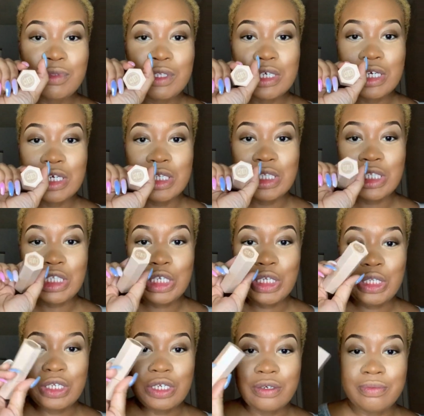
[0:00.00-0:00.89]

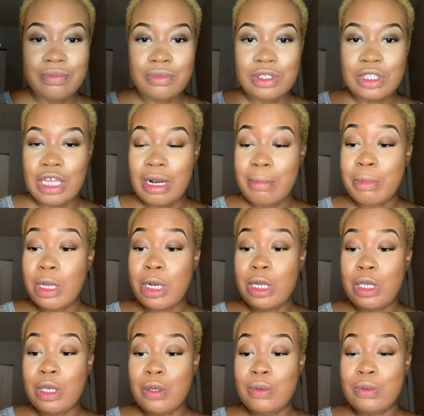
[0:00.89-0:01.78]
concealer that I'm gonna
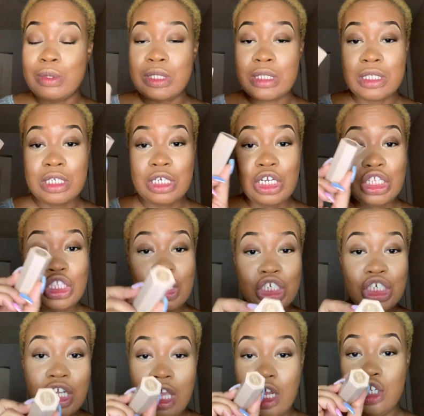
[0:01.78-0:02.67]
use, the
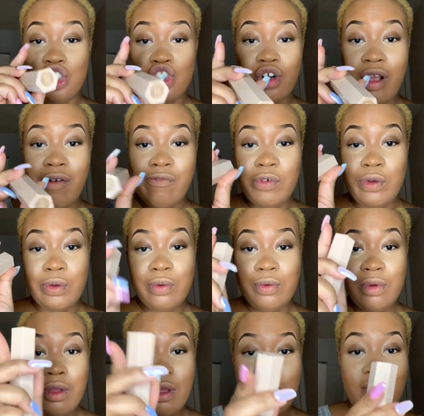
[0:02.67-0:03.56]
shade Truffle
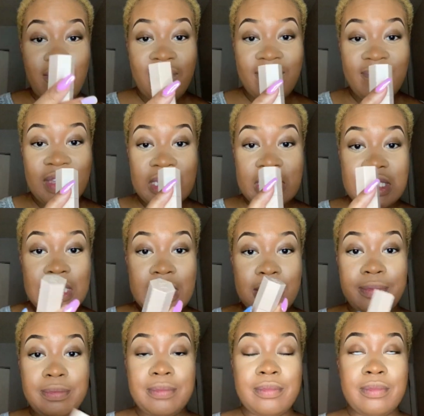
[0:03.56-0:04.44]

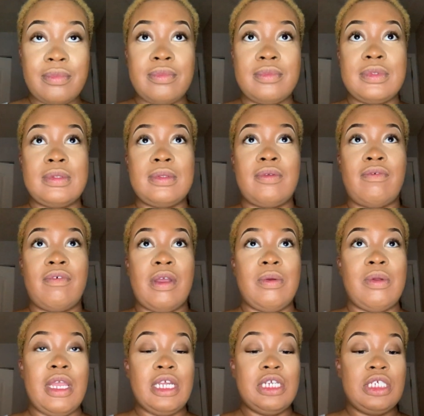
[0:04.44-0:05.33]
Fenty
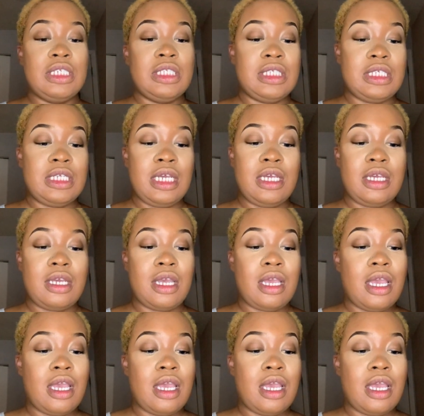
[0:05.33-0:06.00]
foundation stick.